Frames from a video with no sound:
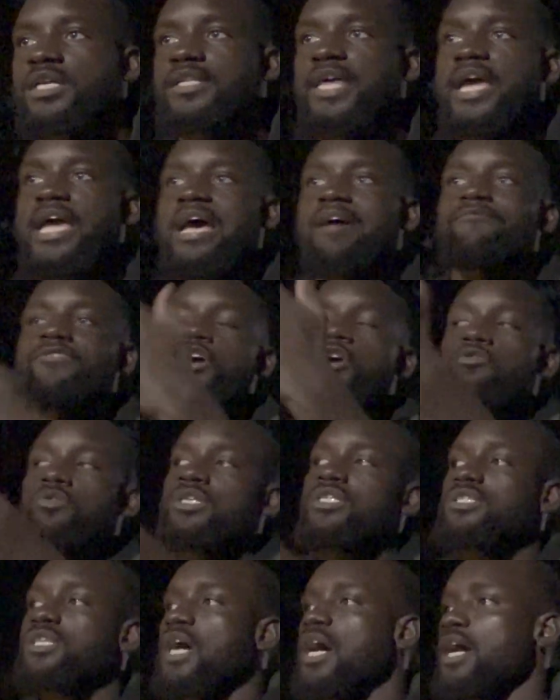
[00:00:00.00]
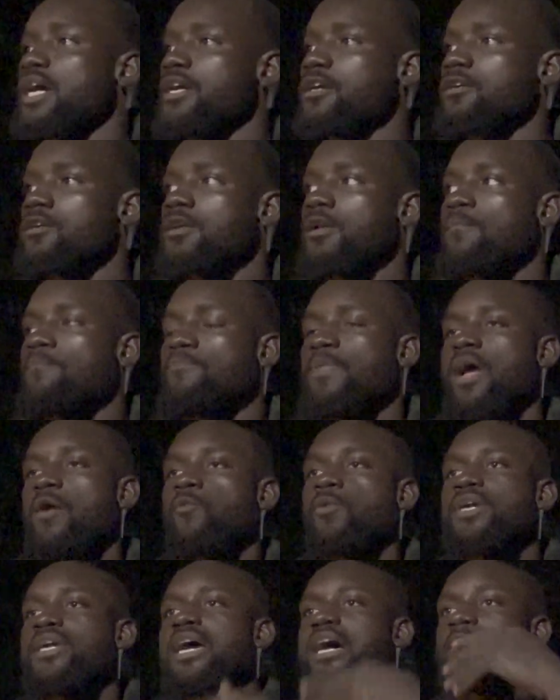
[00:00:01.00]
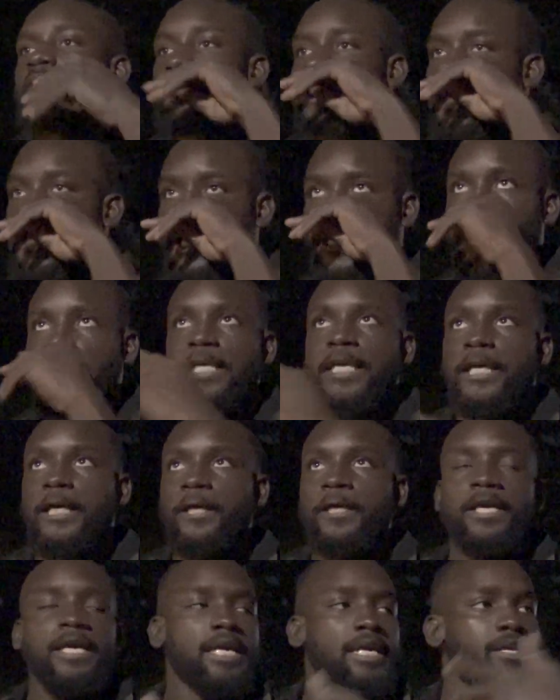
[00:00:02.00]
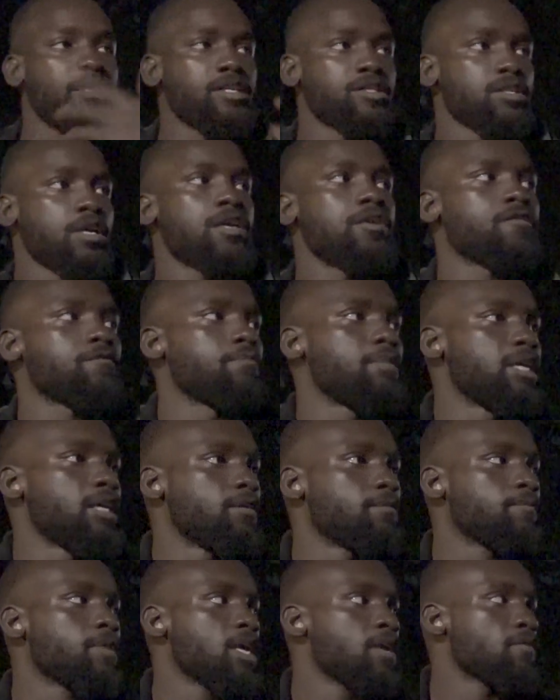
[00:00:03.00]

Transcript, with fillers: They have no desire that we have anything in this earth, man.